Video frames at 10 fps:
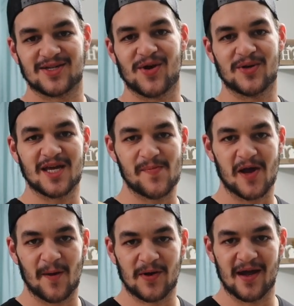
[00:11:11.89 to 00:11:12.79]
So you always gotta
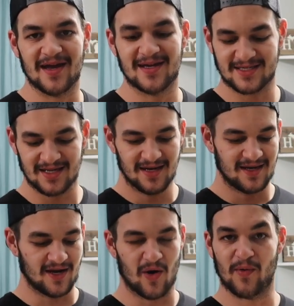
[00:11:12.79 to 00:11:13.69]
pick up your eggs.
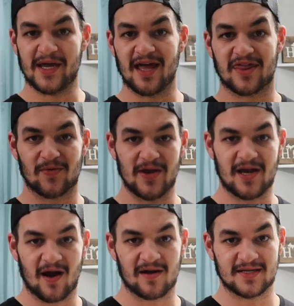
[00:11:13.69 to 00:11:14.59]
You know, we get three
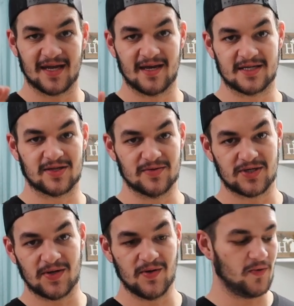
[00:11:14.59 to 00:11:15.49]
cartons that get us through
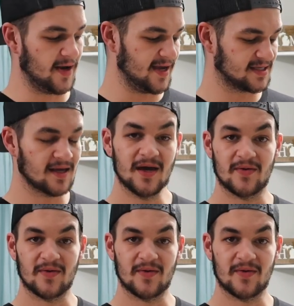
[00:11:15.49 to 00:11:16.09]
two weeks.